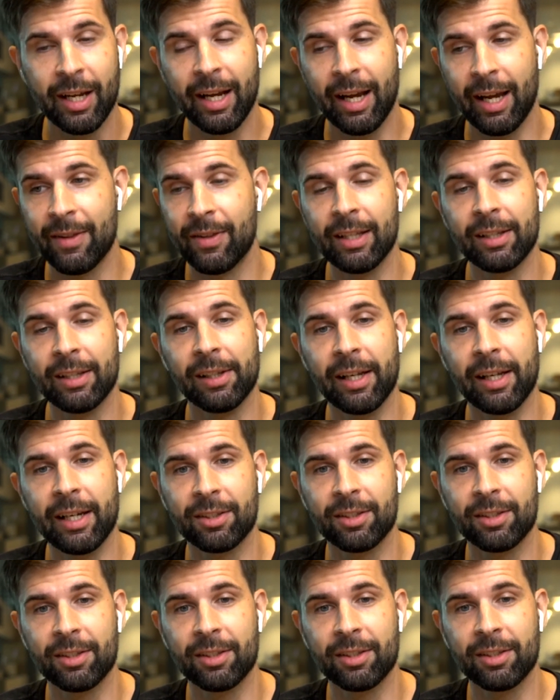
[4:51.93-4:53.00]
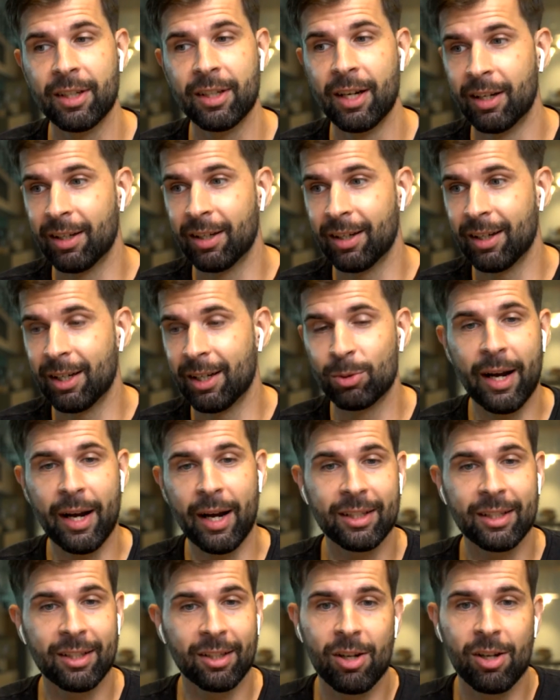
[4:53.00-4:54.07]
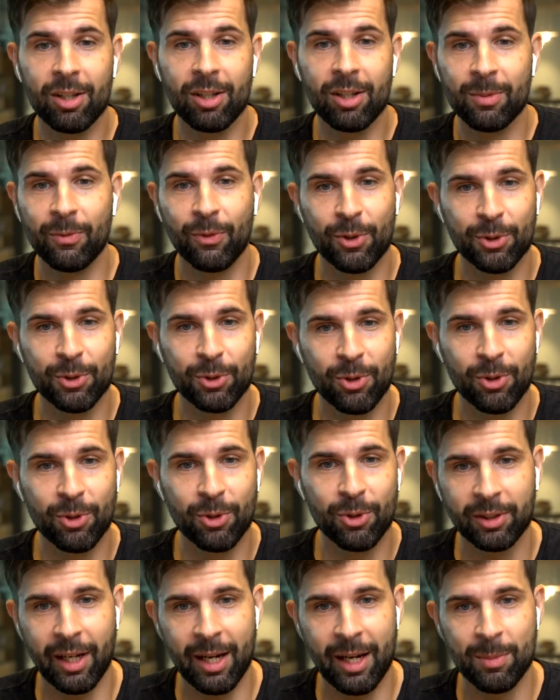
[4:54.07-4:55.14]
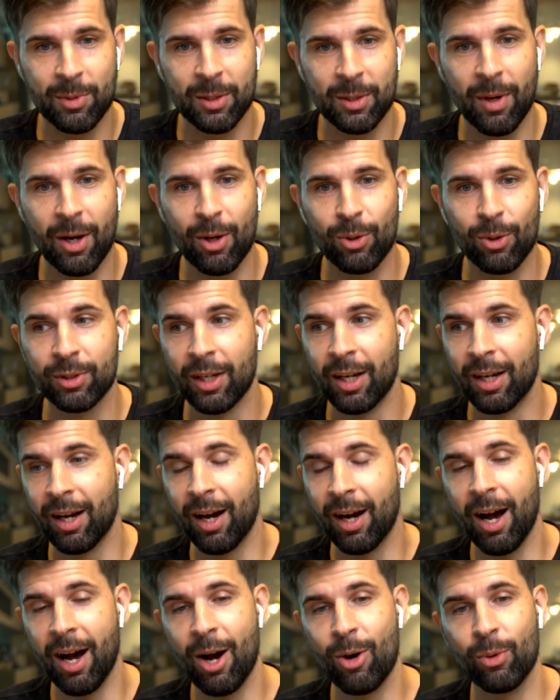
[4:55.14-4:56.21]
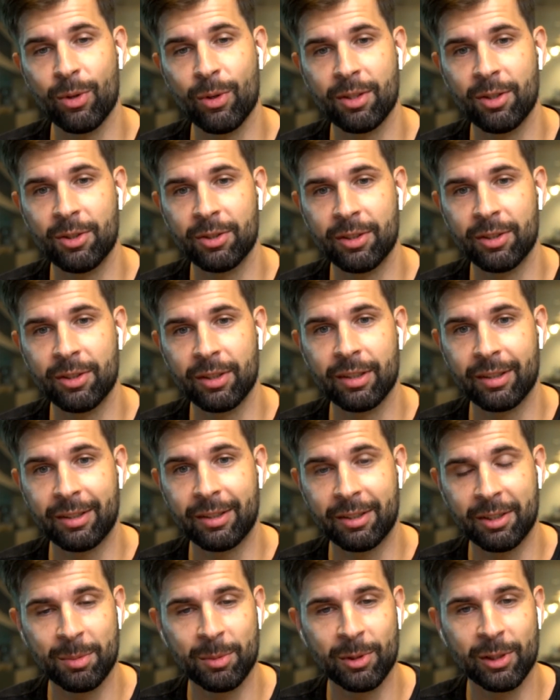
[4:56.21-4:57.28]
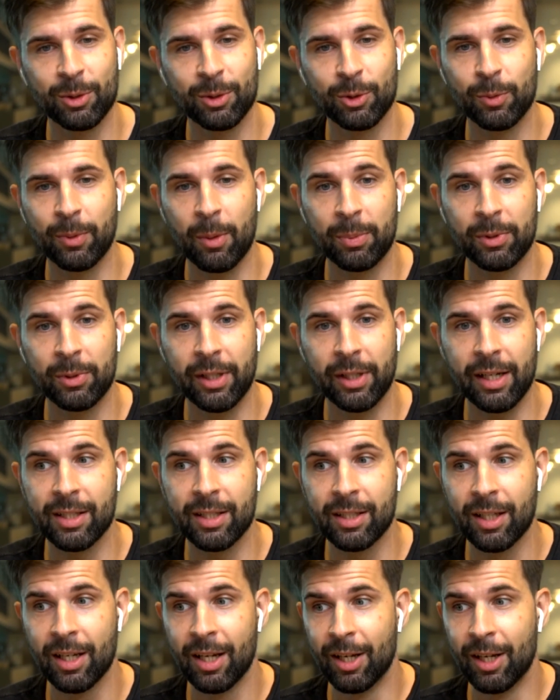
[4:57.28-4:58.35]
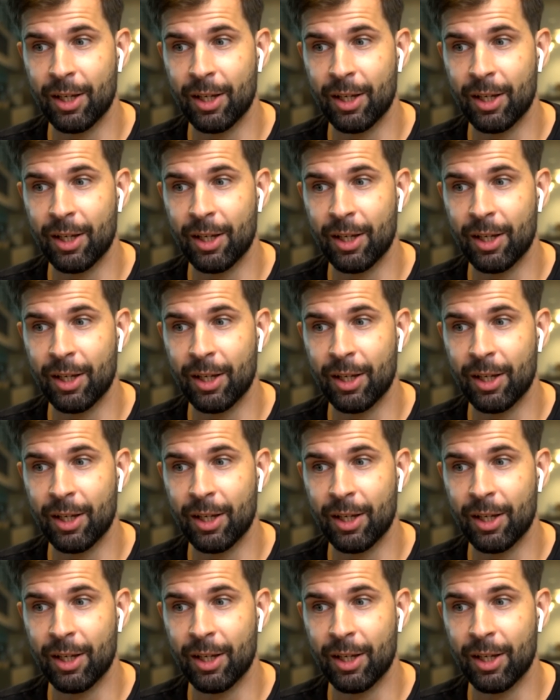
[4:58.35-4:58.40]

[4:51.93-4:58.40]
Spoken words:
and then later write a column for New York Times about how a certain criminal group operates.